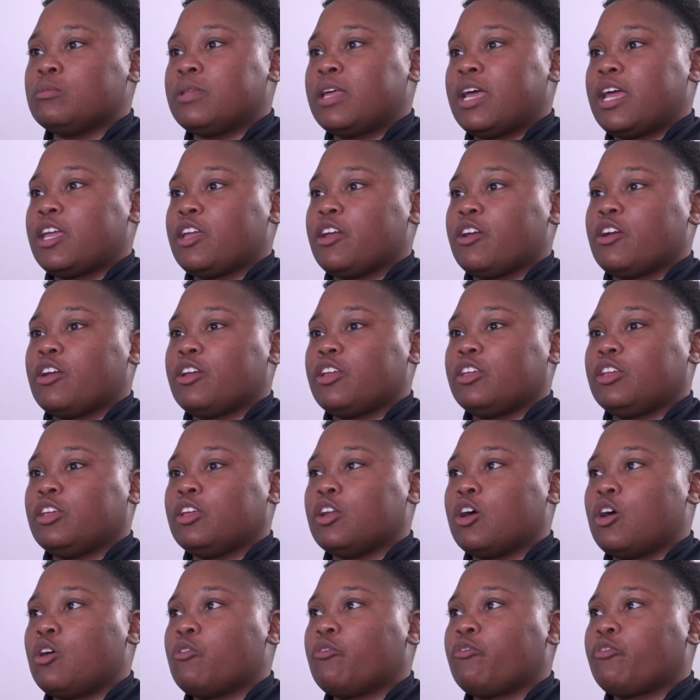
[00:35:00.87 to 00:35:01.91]

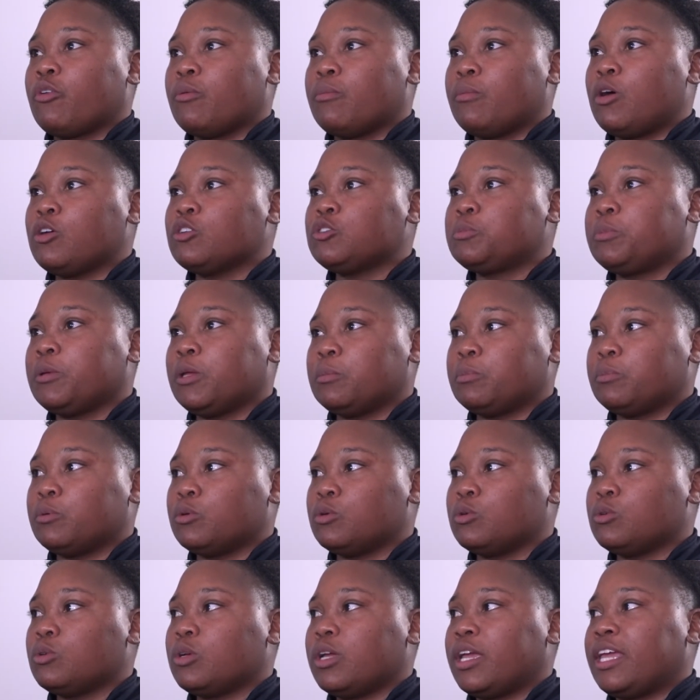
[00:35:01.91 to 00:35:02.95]
that for most
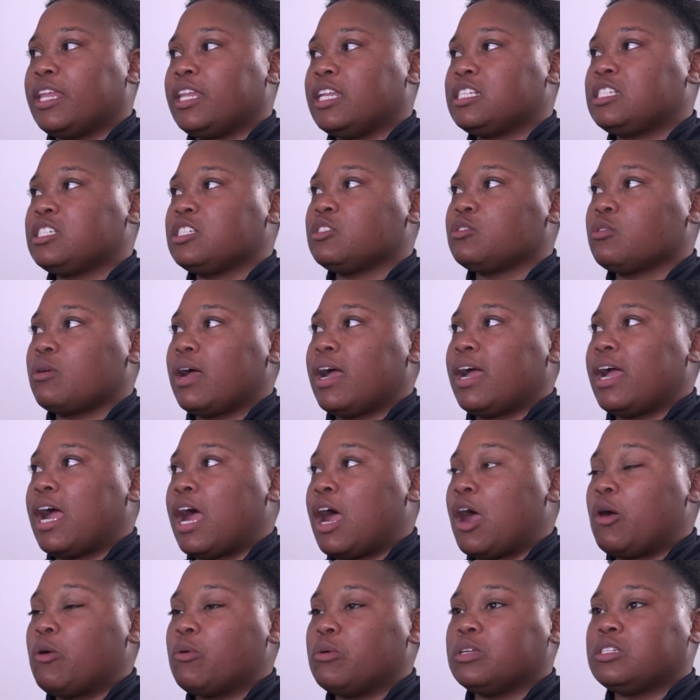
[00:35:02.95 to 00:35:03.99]
people, and this is why
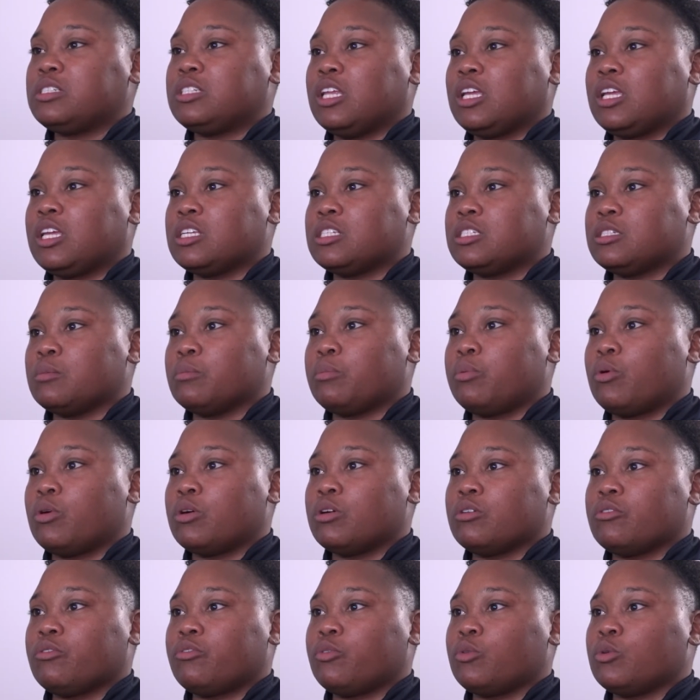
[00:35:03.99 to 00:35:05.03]
I always think it's
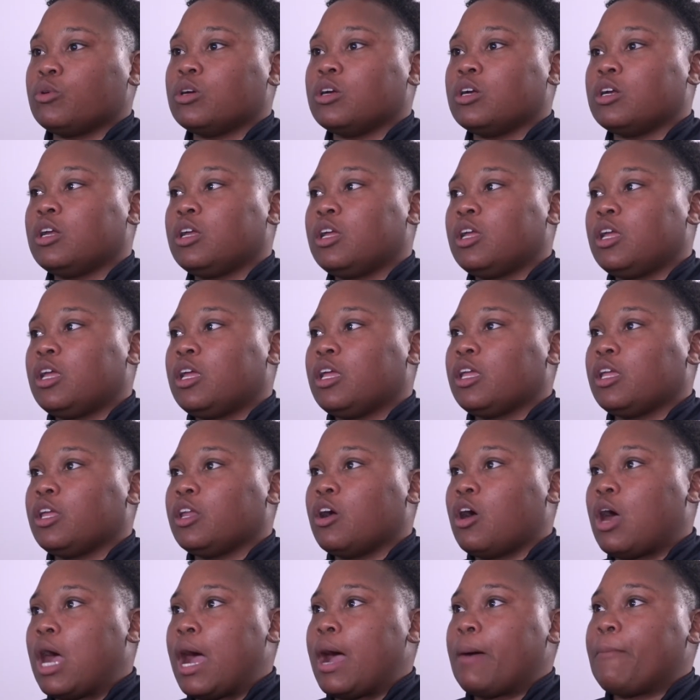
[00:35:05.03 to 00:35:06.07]
important for,
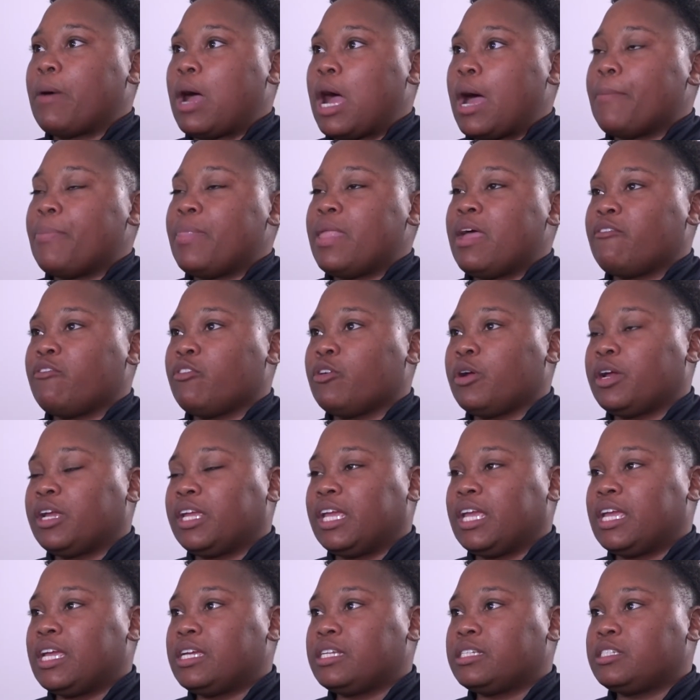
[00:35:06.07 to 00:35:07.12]
I'm never
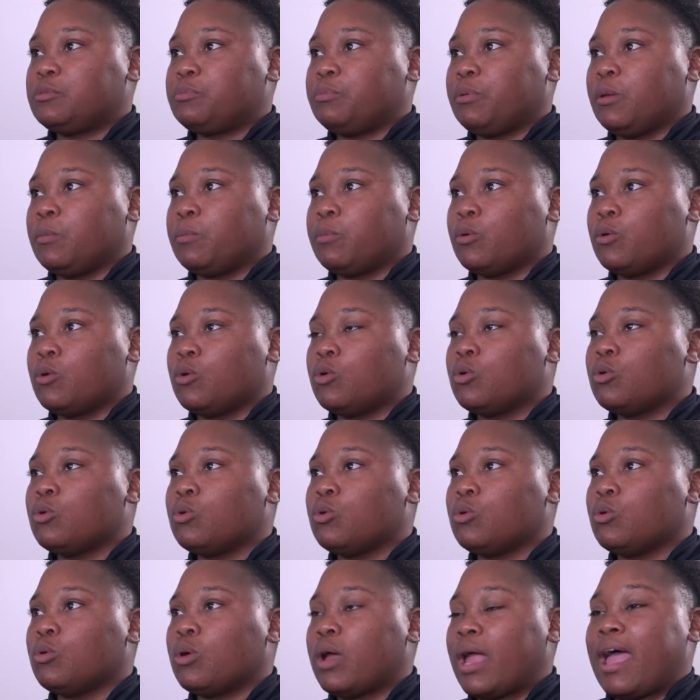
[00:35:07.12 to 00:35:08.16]
against people
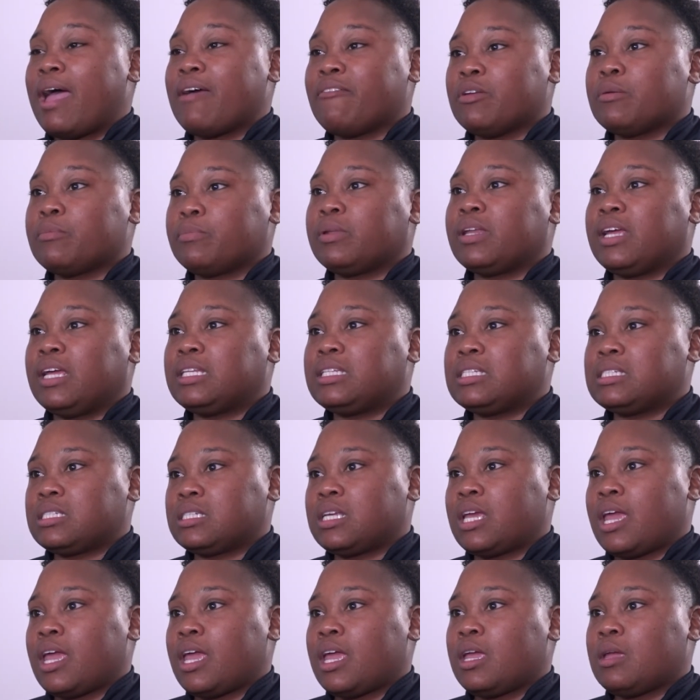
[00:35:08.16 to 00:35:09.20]
who haven't played this
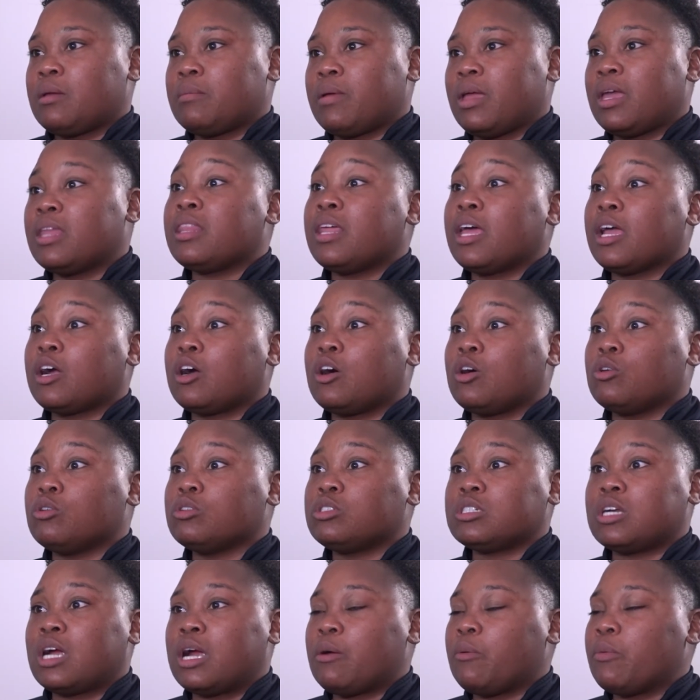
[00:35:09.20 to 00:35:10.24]
game and that
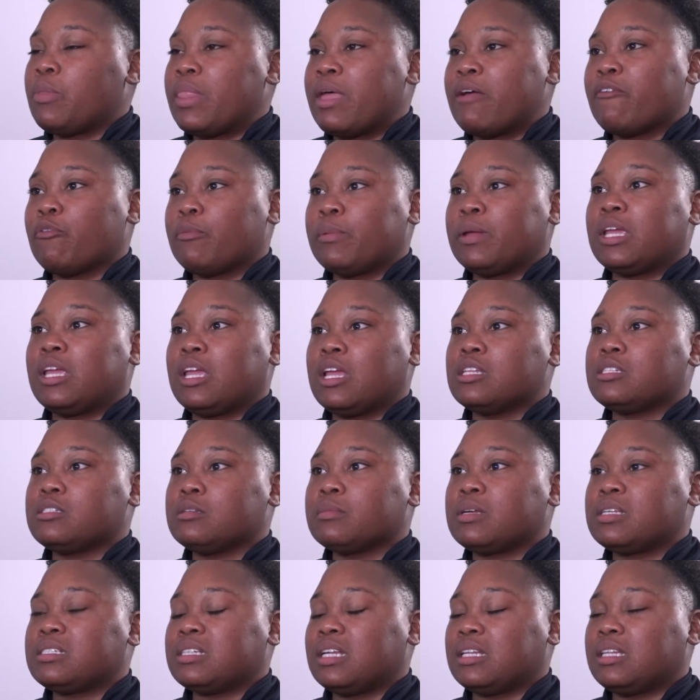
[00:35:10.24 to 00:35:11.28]
coach. I will never be against them
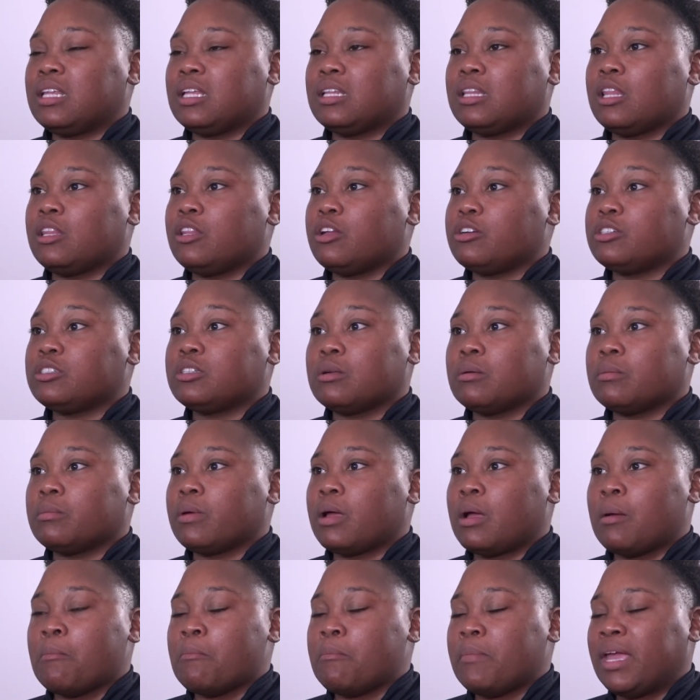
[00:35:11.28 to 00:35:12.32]
because I think that there's some
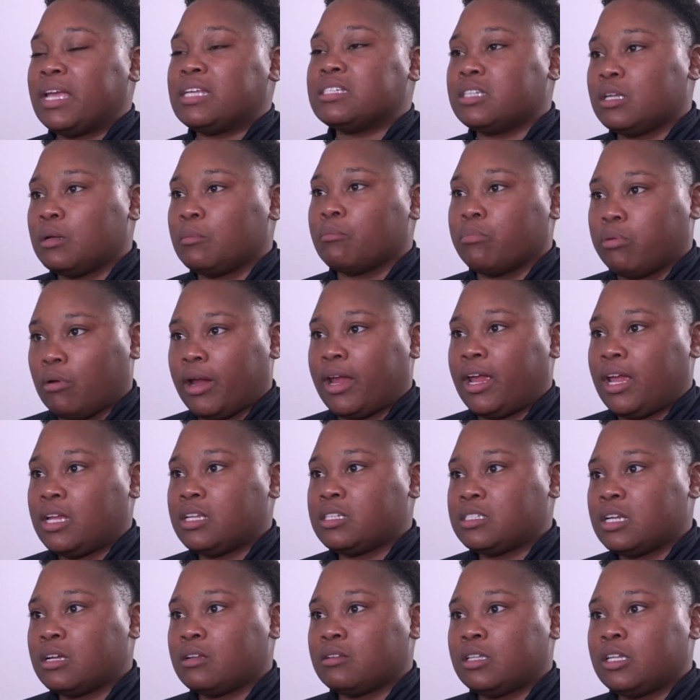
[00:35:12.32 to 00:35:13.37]
amazing
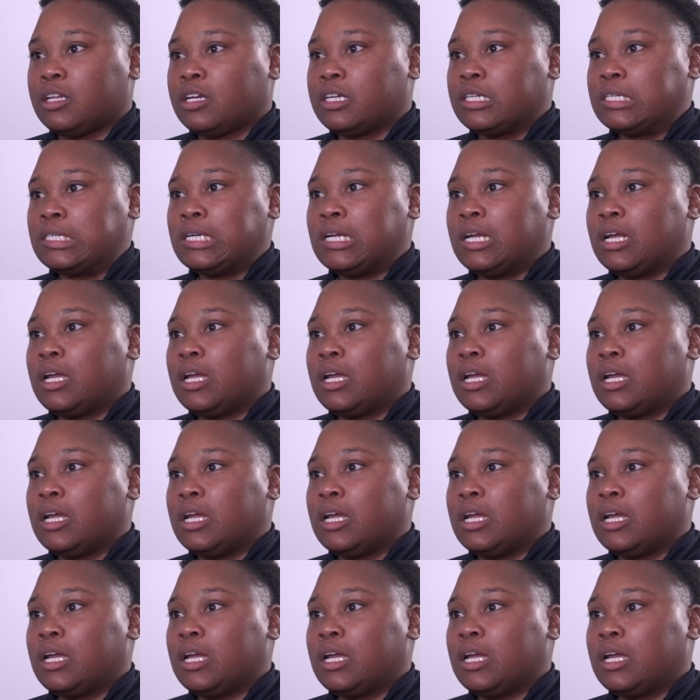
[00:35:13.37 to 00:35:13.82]
brains out there.